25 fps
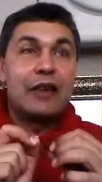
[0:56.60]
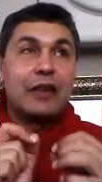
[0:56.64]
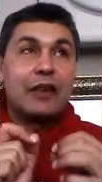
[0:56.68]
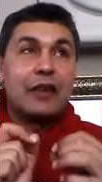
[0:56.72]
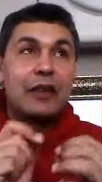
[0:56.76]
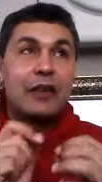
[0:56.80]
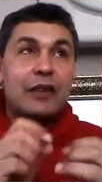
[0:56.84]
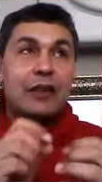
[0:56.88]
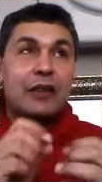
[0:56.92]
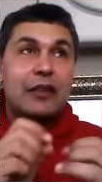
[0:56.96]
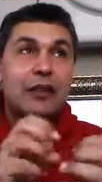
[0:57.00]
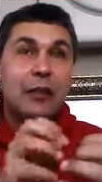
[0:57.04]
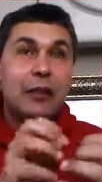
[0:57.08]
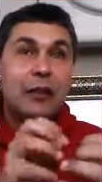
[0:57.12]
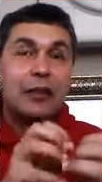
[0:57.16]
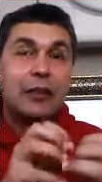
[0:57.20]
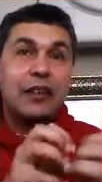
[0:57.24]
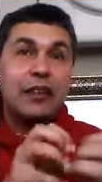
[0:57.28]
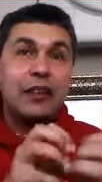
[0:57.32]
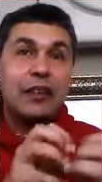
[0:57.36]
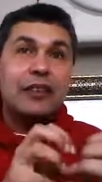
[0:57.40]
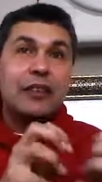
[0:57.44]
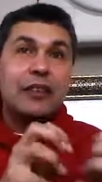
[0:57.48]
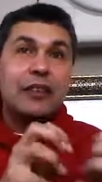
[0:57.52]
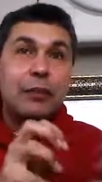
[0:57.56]
So
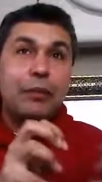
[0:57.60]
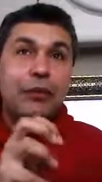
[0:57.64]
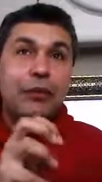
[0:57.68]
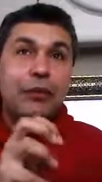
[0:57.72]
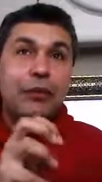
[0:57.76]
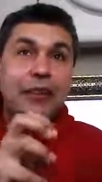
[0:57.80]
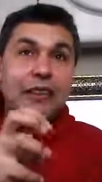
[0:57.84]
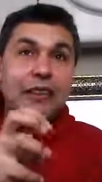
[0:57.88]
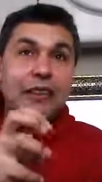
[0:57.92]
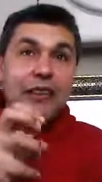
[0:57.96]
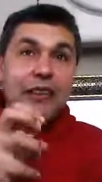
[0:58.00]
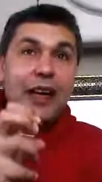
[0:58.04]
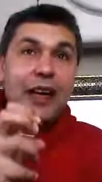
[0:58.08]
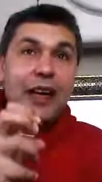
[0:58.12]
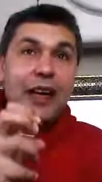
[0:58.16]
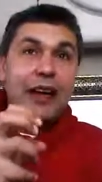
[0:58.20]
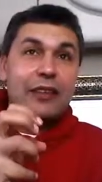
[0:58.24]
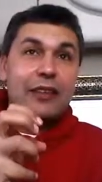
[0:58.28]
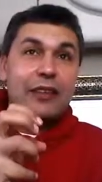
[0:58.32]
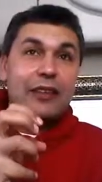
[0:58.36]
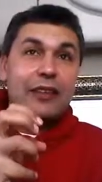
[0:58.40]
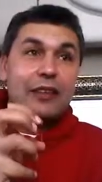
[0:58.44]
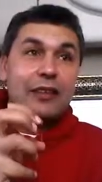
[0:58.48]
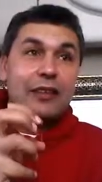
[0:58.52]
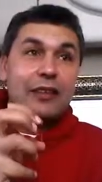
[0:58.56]
this
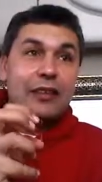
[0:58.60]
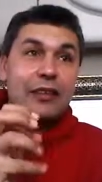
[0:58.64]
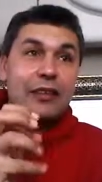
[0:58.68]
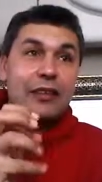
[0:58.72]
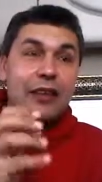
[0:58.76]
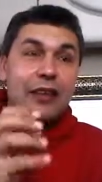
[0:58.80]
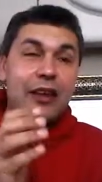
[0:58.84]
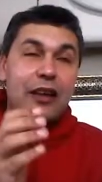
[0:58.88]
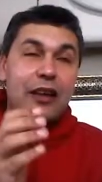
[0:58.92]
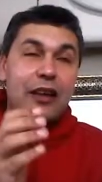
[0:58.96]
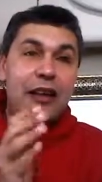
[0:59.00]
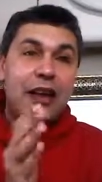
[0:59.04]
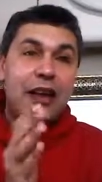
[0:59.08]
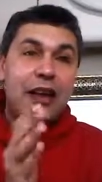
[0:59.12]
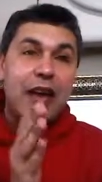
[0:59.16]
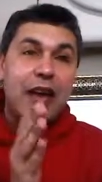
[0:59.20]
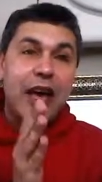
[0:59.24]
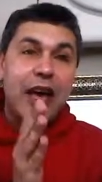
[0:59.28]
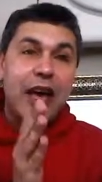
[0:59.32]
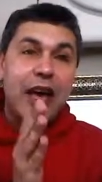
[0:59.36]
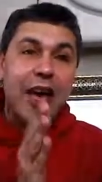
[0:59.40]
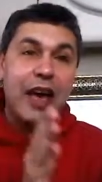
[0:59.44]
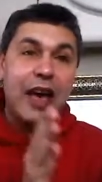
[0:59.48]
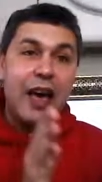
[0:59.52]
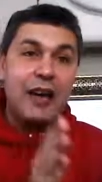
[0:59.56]
process
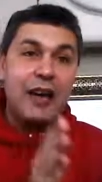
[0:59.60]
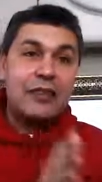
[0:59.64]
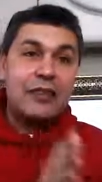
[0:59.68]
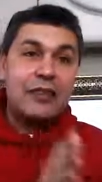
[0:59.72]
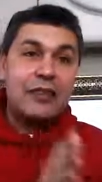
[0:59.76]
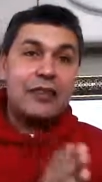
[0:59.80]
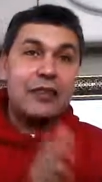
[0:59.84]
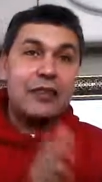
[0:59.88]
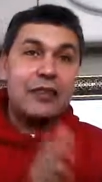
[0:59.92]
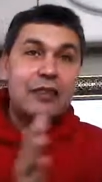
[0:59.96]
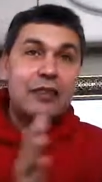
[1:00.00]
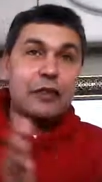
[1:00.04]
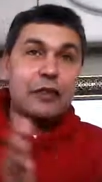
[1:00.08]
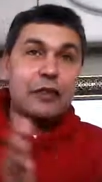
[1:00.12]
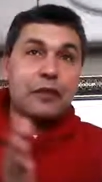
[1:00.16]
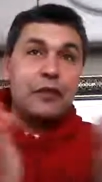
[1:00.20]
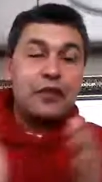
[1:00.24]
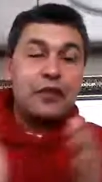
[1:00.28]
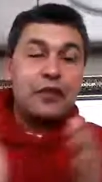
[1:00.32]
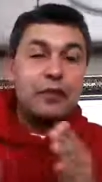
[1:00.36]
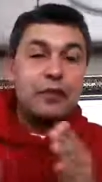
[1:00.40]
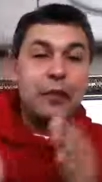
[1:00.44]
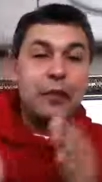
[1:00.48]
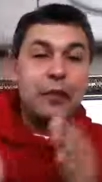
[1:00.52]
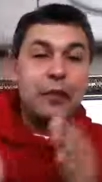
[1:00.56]
has different
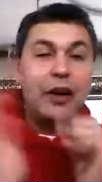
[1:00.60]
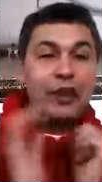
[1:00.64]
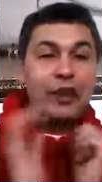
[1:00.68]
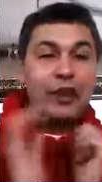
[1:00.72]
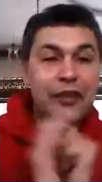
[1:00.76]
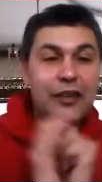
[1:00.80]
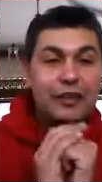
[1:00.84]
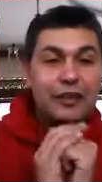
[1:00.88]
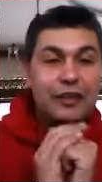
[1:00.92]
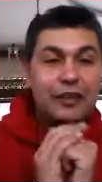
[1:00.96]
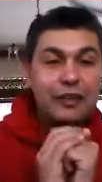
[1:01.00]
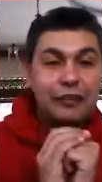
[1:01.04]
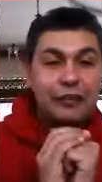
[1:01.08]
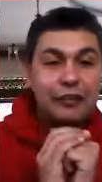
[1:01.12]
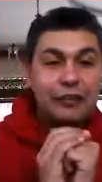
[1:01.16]
parts.